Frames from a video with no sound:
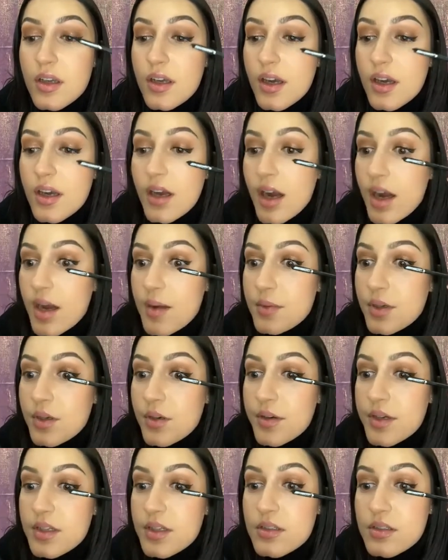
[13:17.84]
I'm
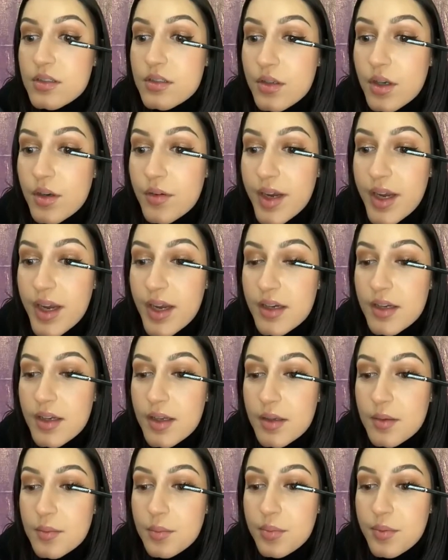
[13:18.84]
going to go ahead
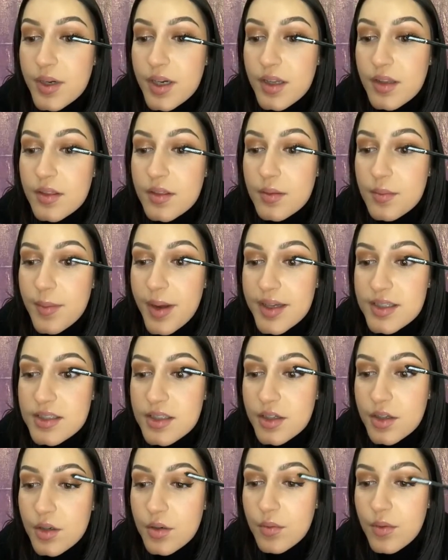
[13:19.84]
and bring the
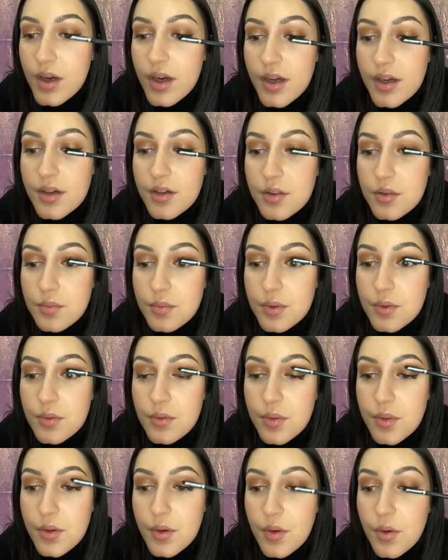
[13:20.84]
mascara wand
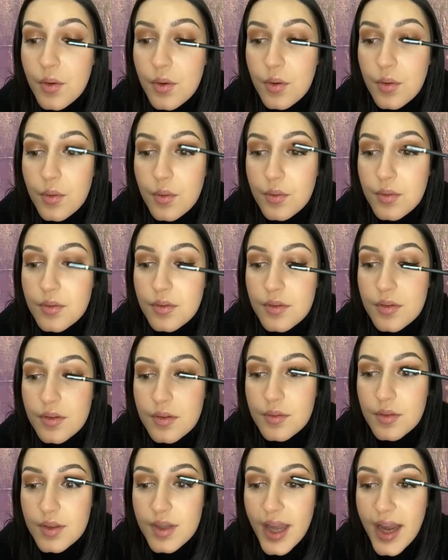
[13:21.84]
through the whole
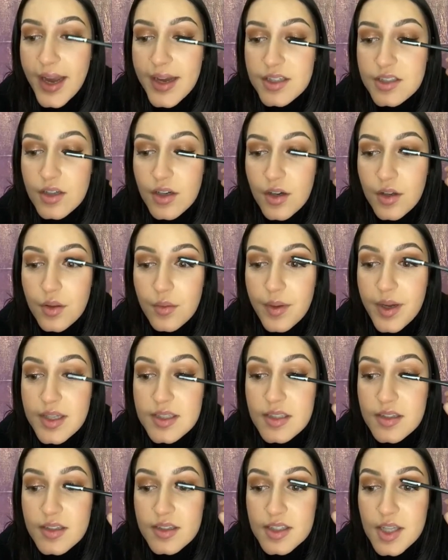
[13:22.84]
lash all the way
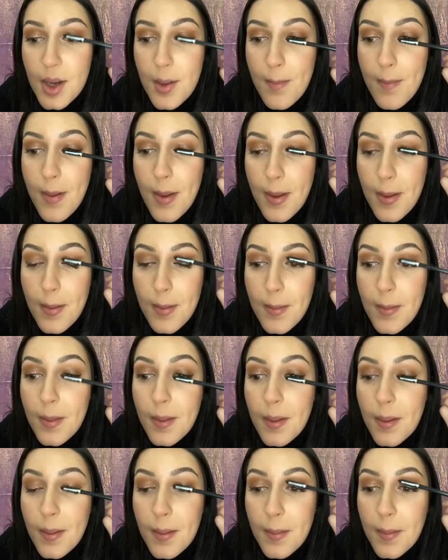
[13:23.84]
to the tip.
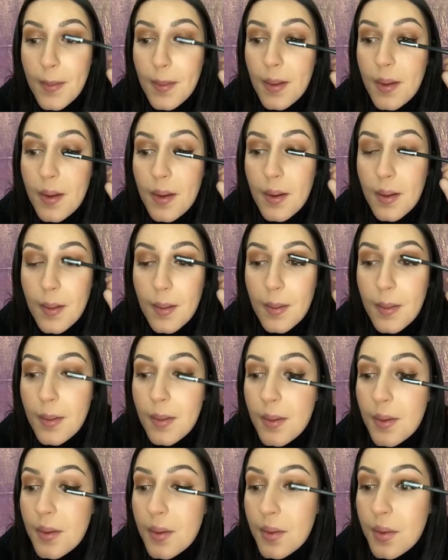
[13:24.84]

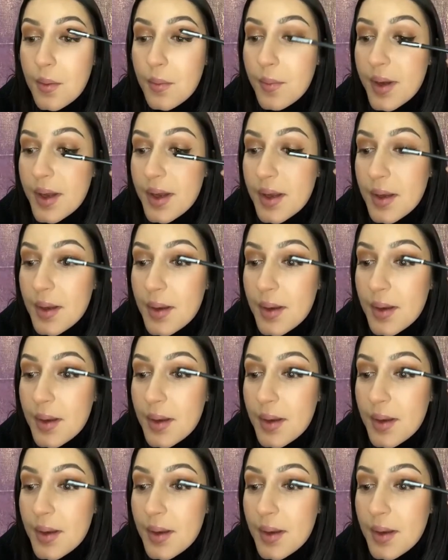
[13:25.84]
All the way.